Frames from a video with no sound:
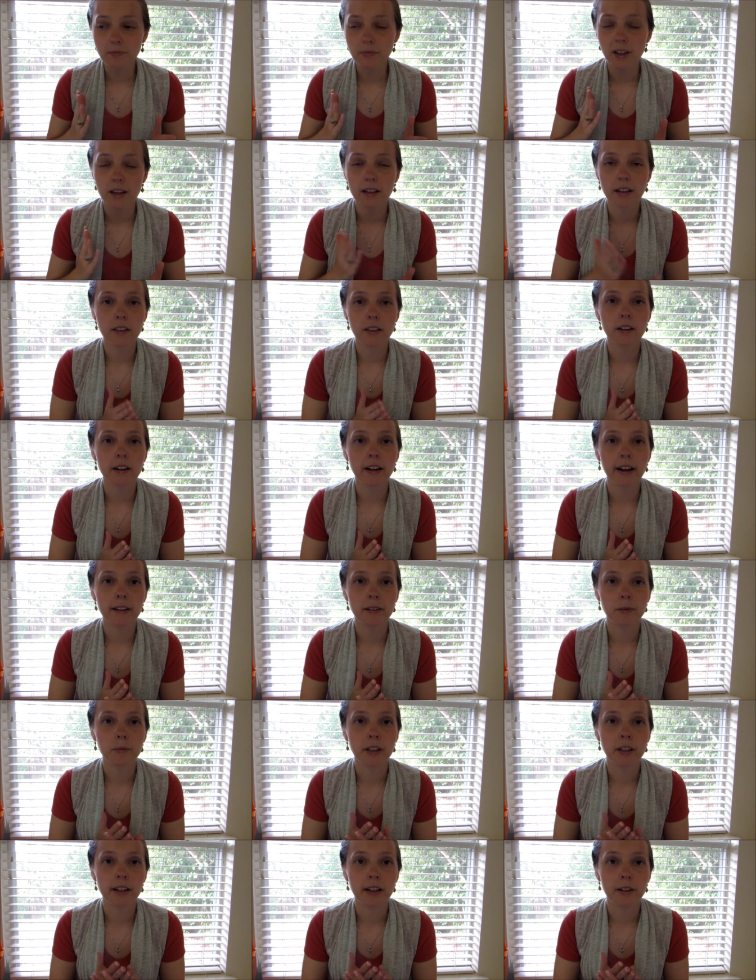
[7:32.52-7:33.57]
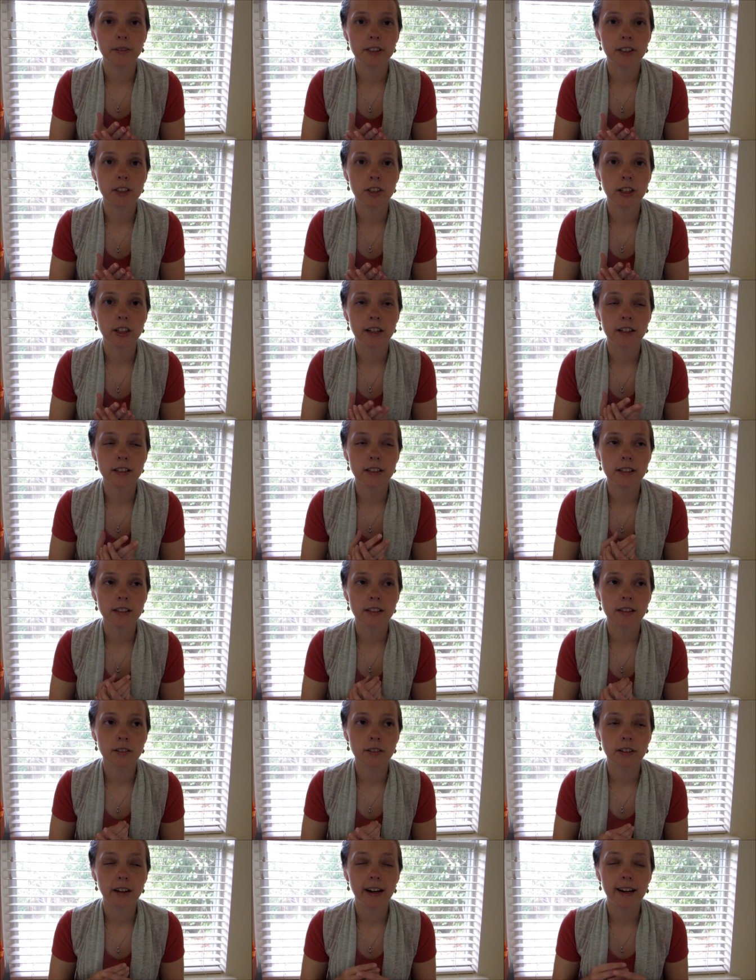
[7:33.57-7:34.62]
Another item that I would suggest,
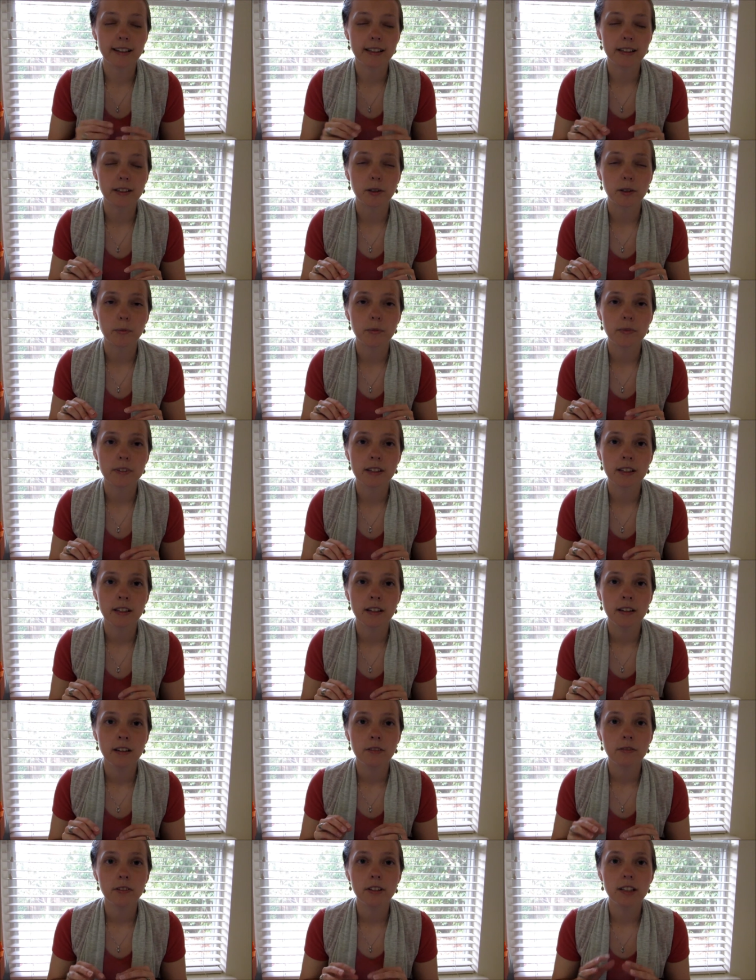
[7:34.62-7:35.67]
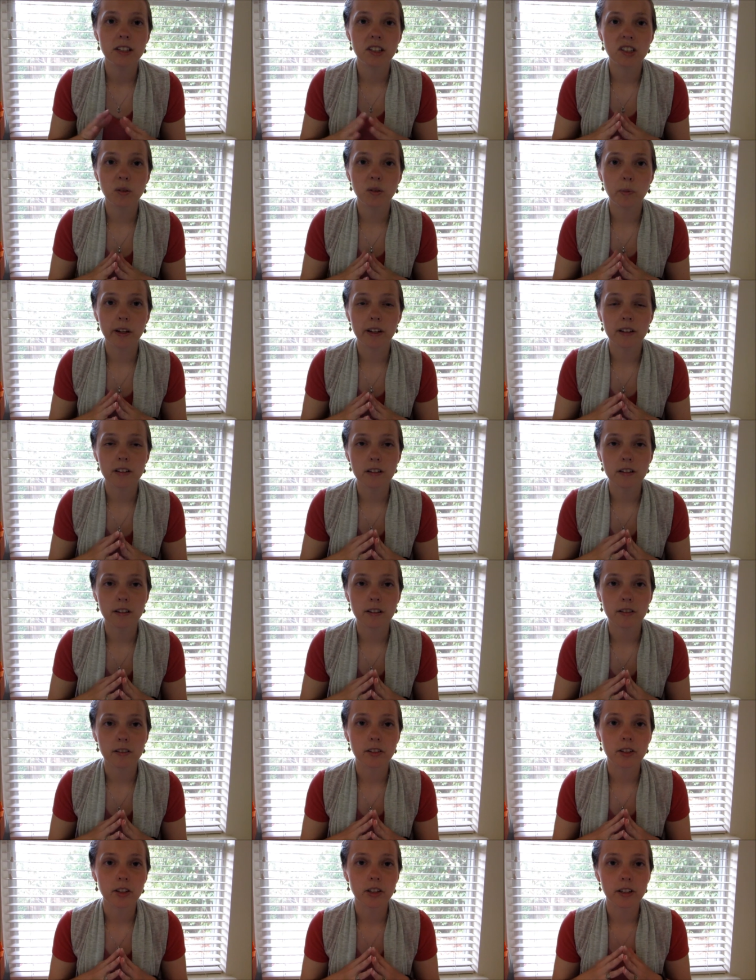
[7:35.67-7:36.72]
or items, really just depends
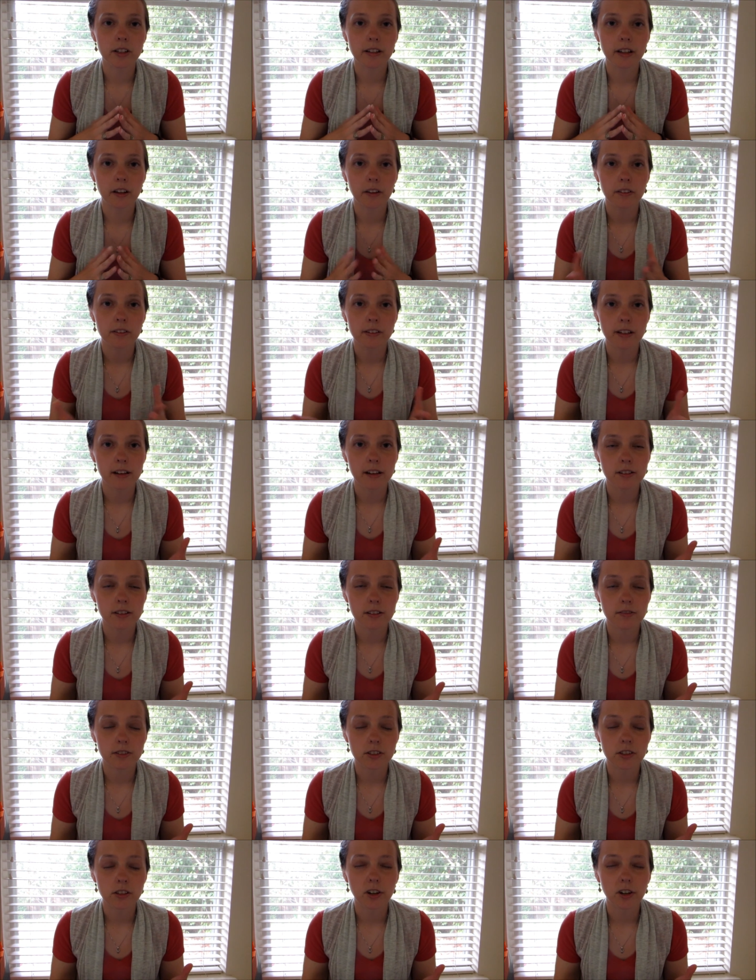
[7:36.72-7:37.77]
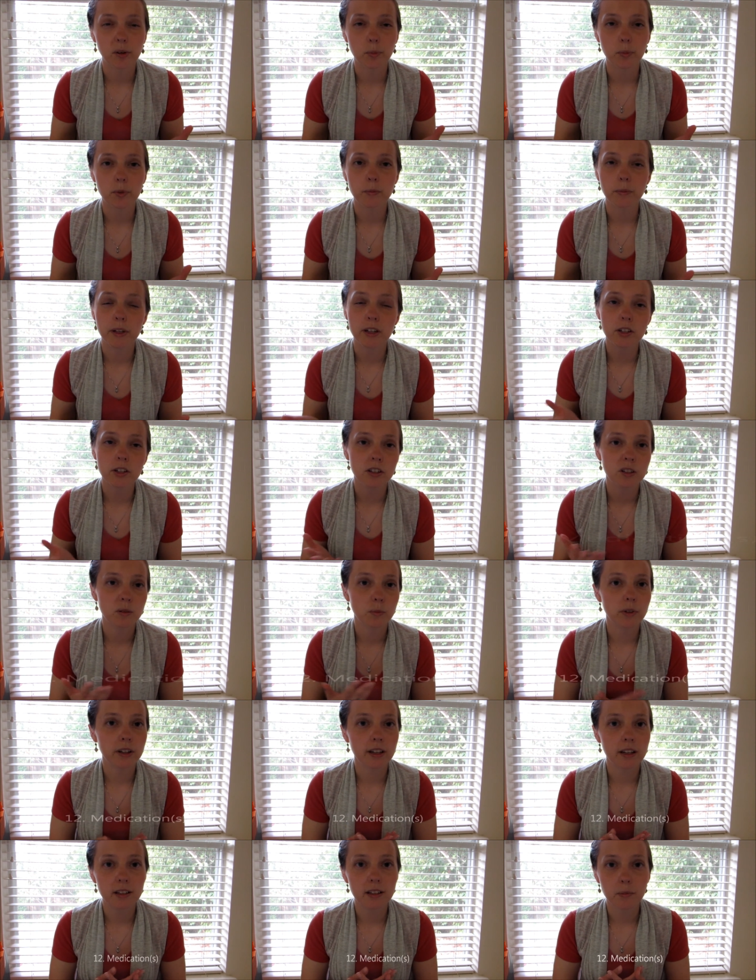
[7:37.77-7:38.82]
on the current health status of your dog, but make sure to
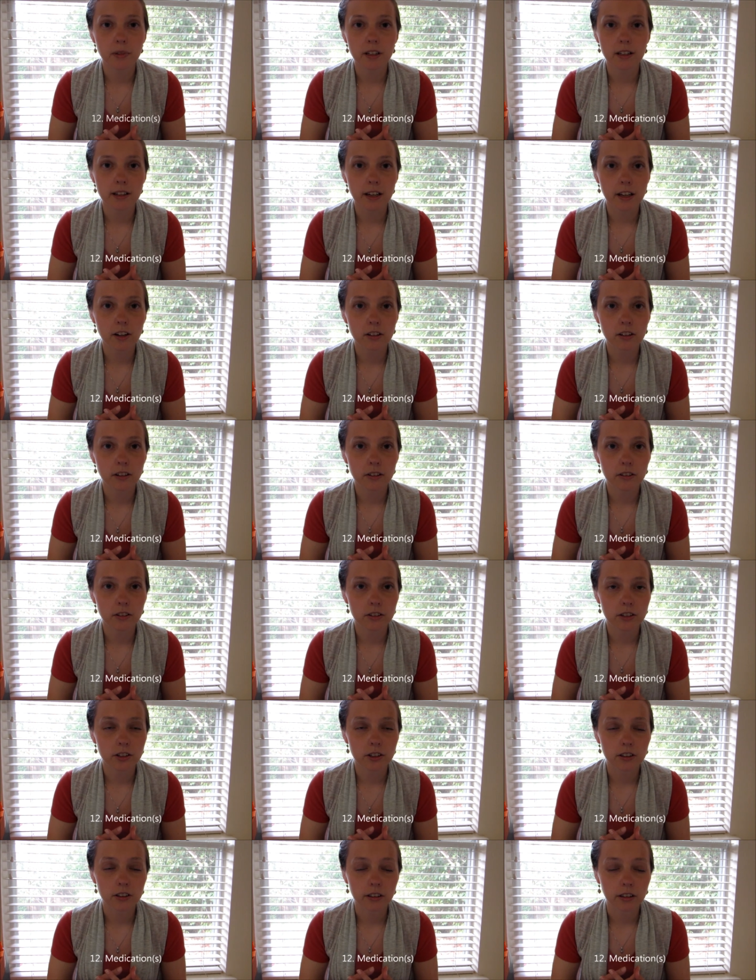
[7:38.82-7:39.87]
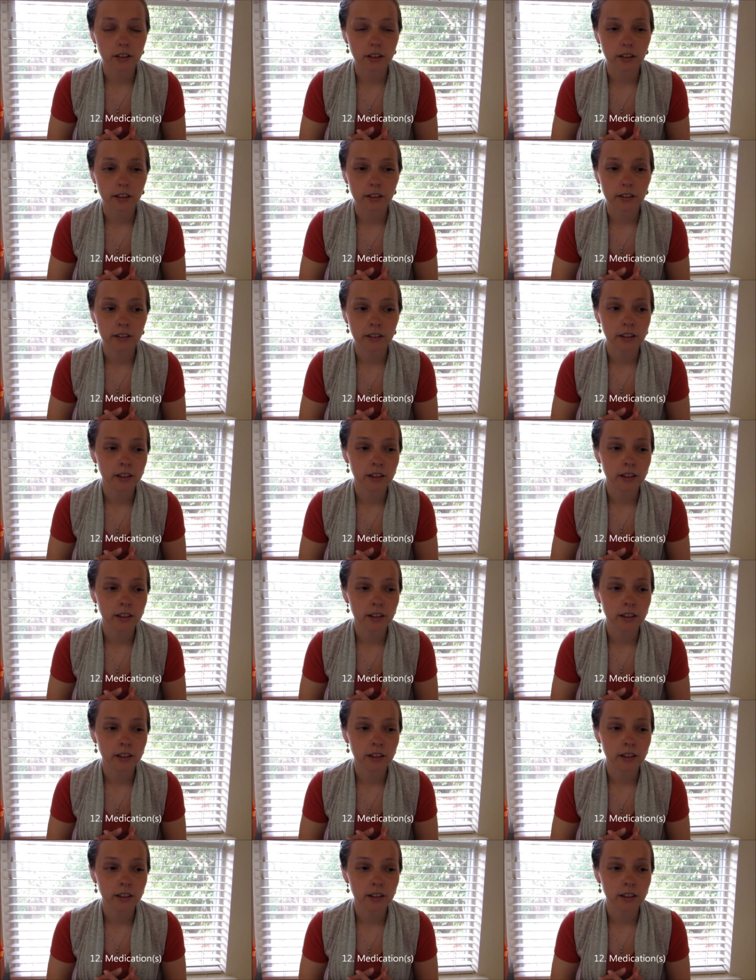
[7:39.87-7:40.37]
bring any medication that they're currently on.